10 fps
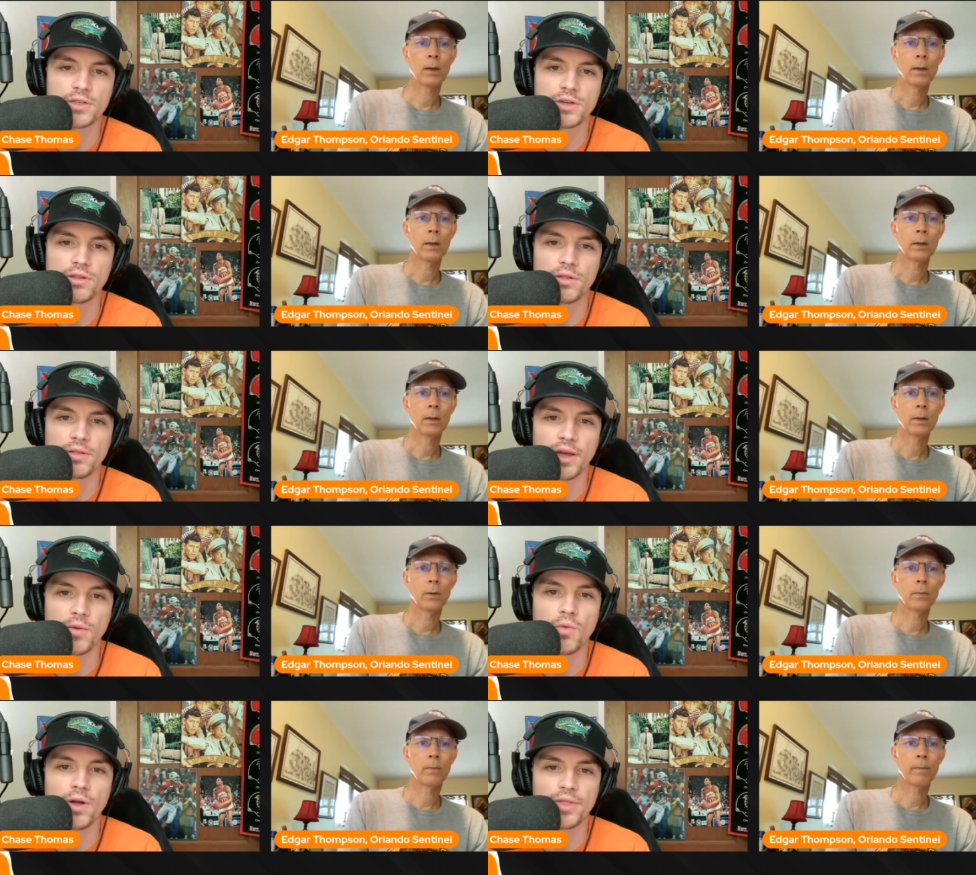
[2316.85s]
Speaker 1: Is there
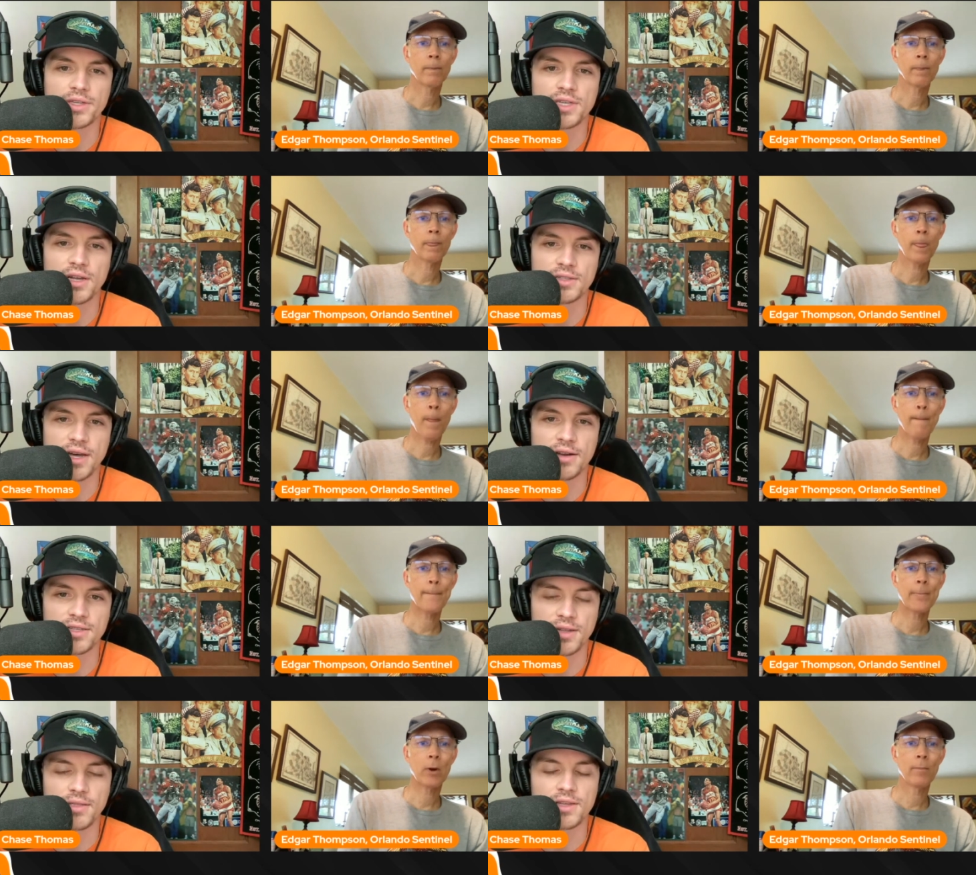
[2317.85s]
like one that stands out
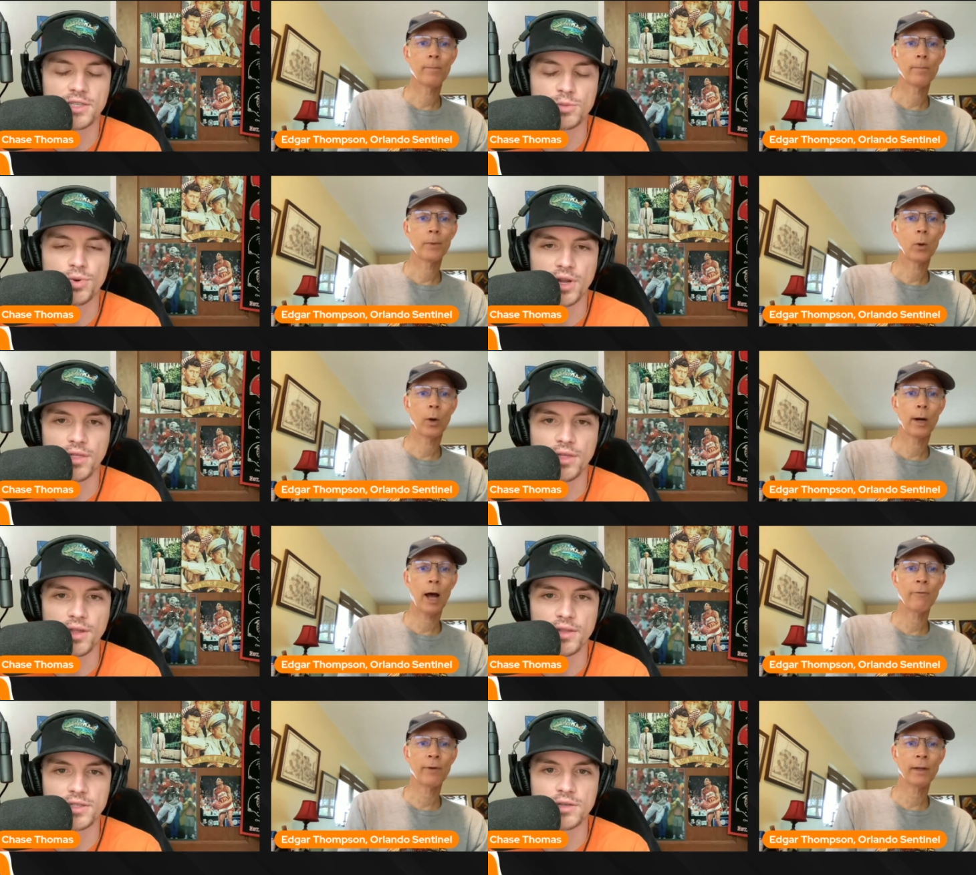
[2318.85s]
as like this is pretty on
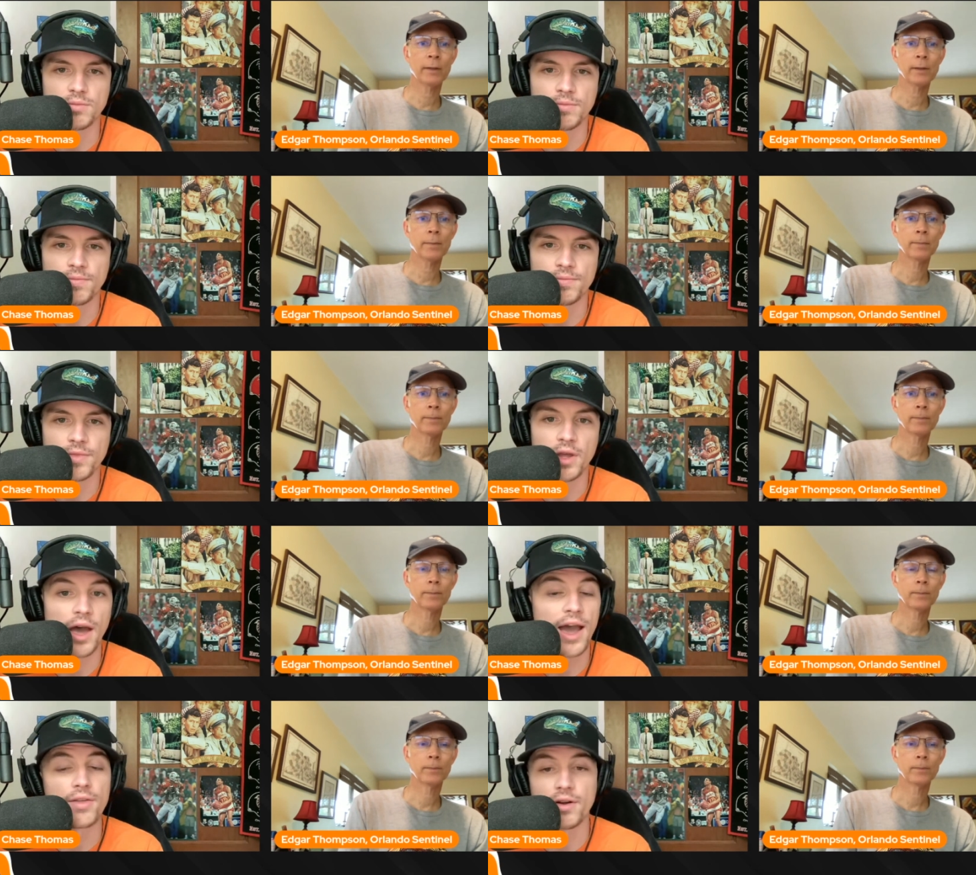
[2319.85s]
offense?
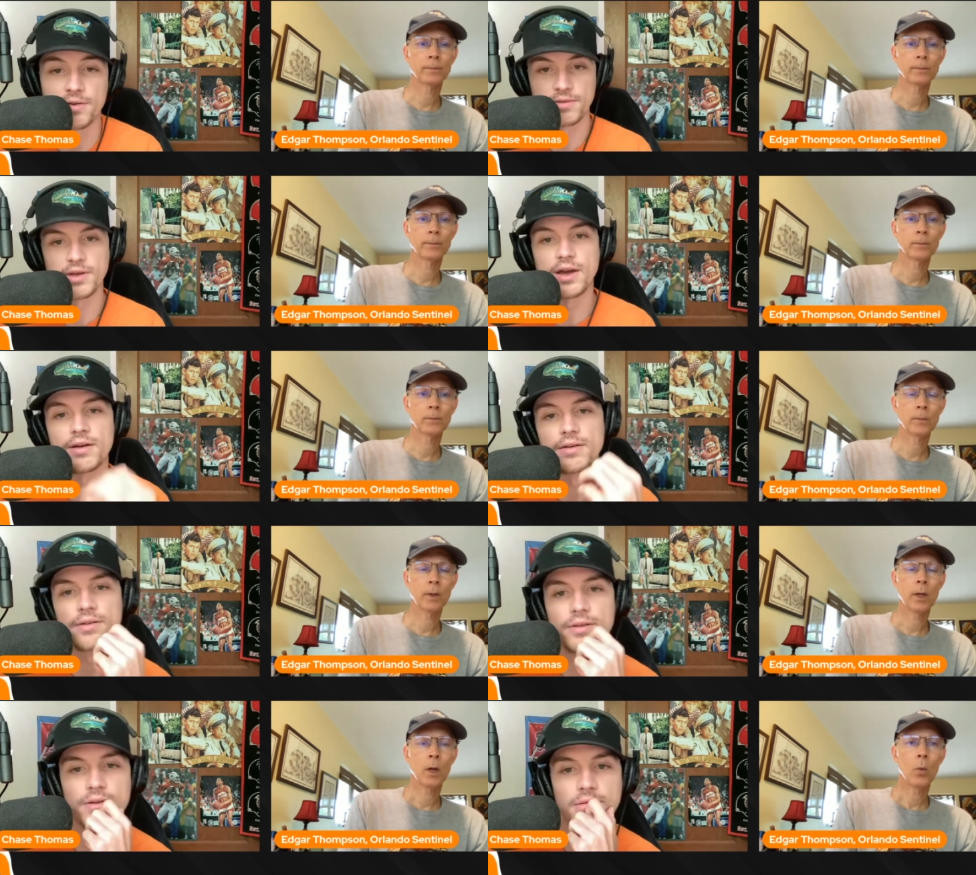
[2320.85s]
either. Yeah.
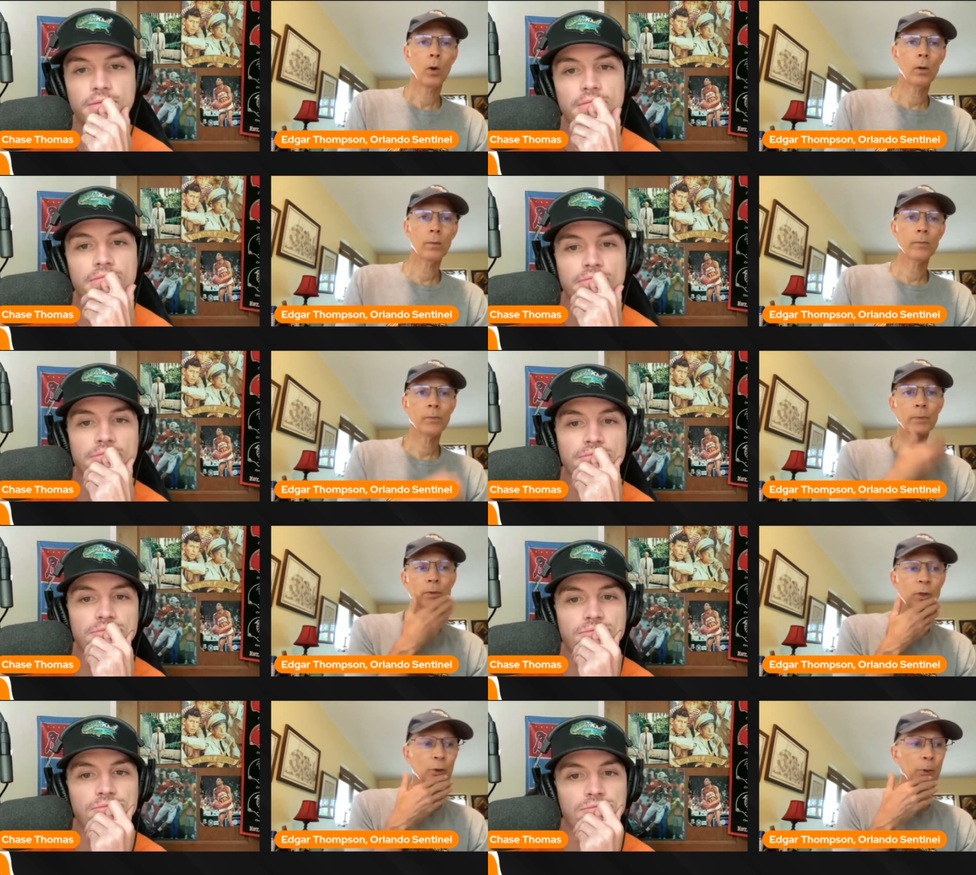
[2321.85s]
Speaker 2: Well,
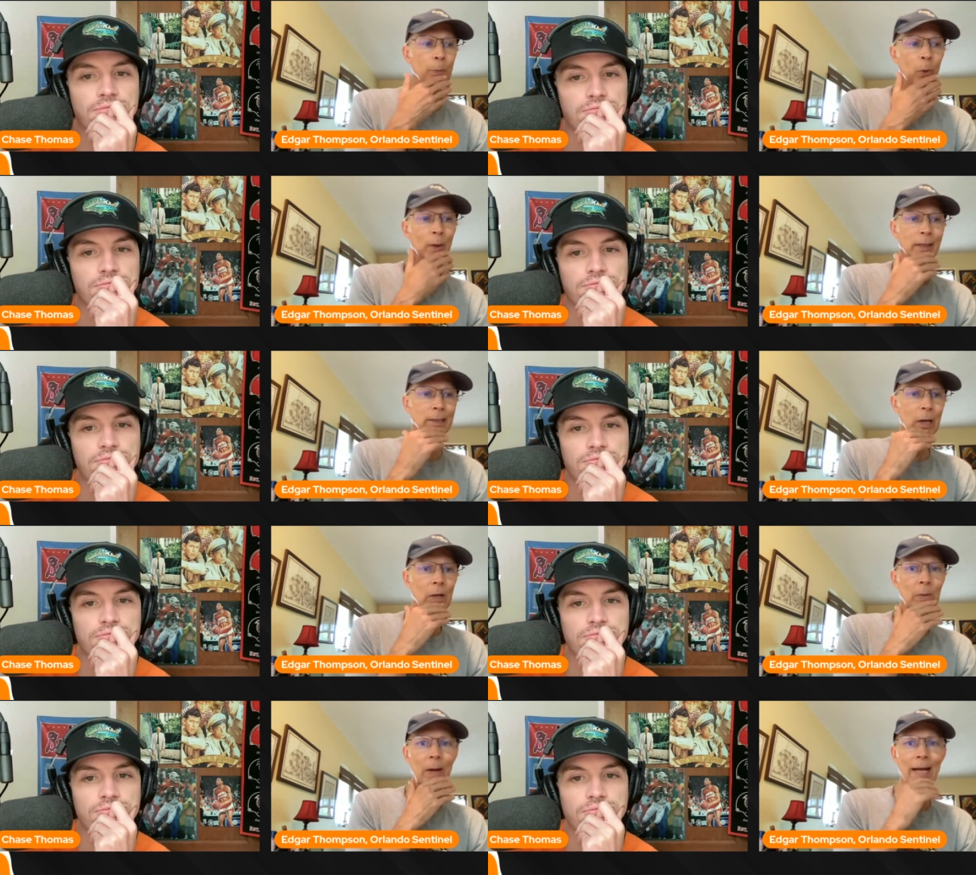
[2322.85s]
to your point
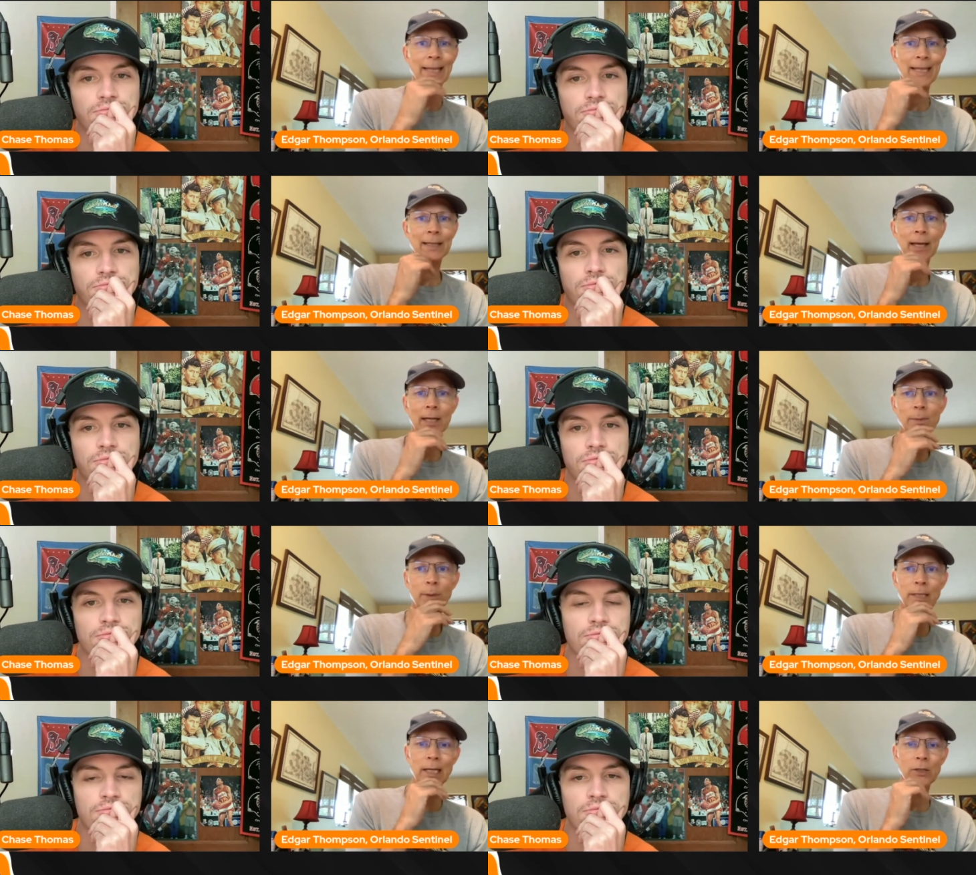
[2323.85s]
though, I think the
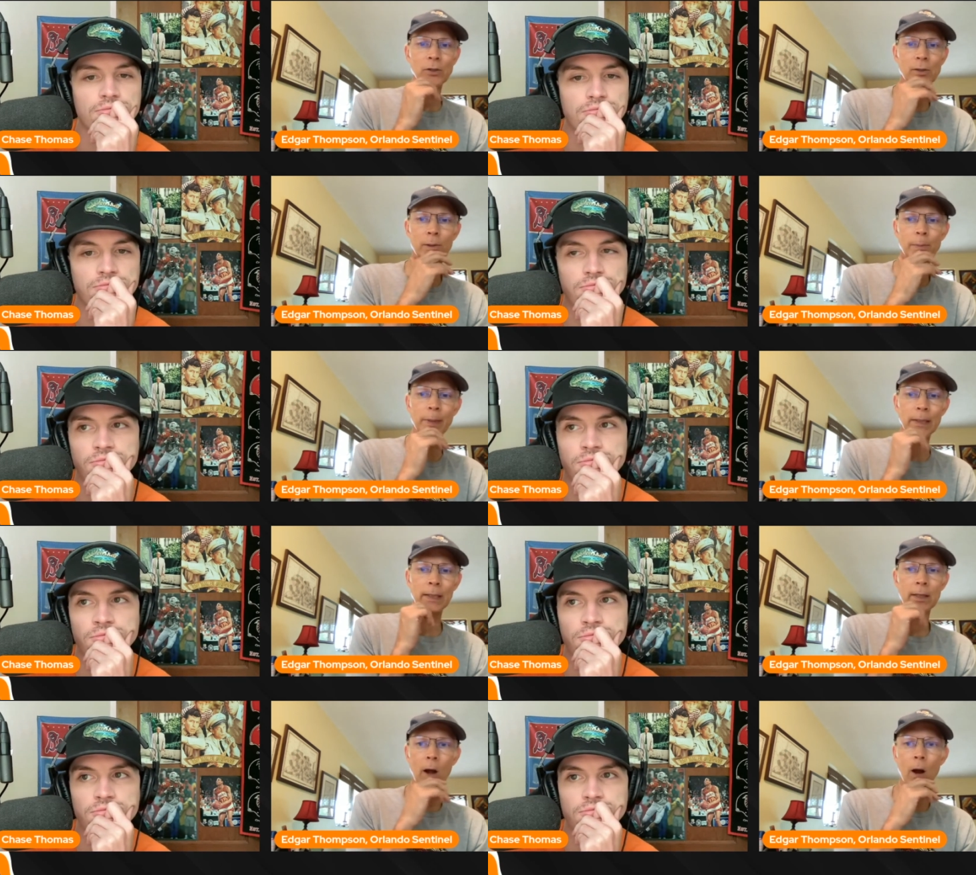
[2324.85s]
expectations on
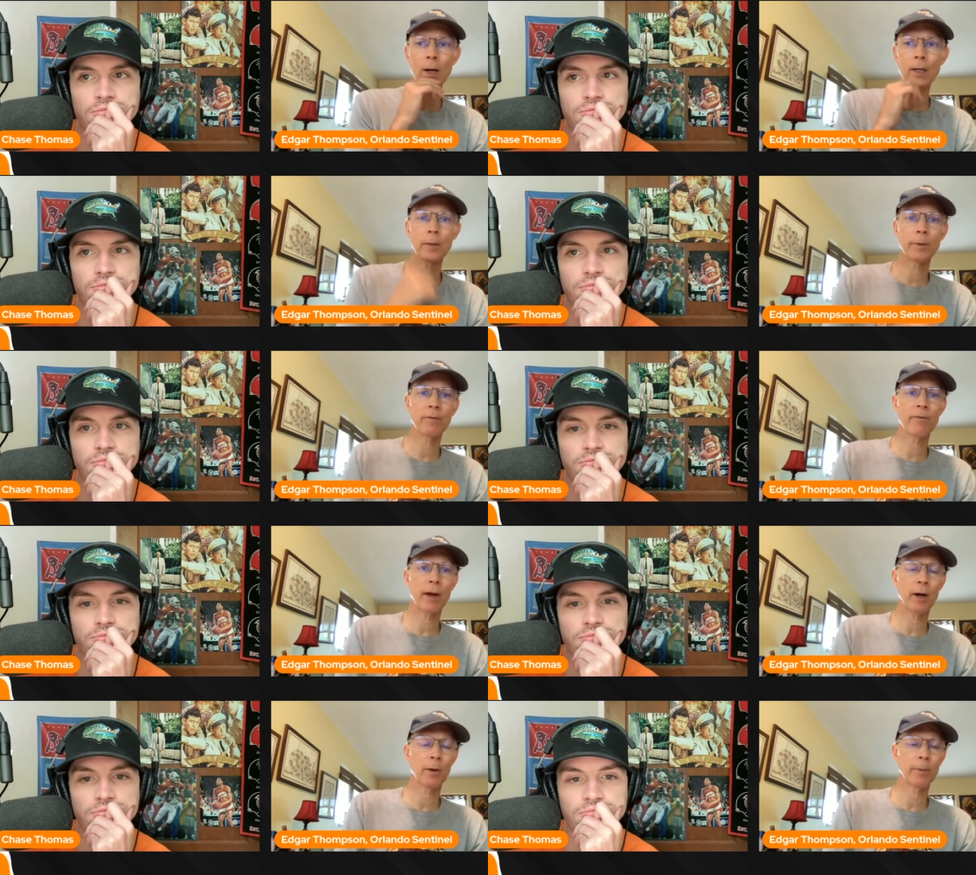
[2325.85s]
Billy are going to be fair